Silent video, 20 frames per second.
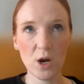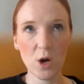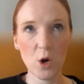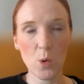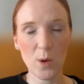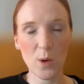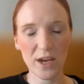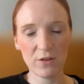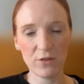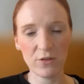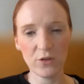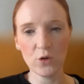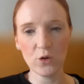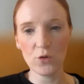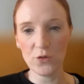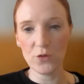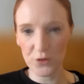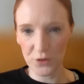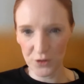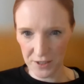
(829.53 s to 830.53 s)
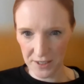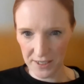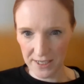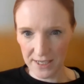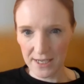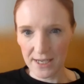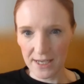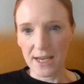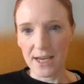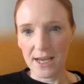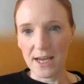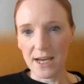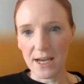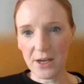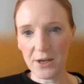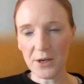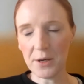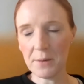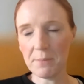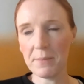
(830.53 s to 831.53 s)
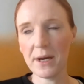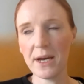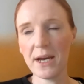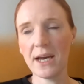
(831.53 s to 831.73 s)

quicker than others. Um,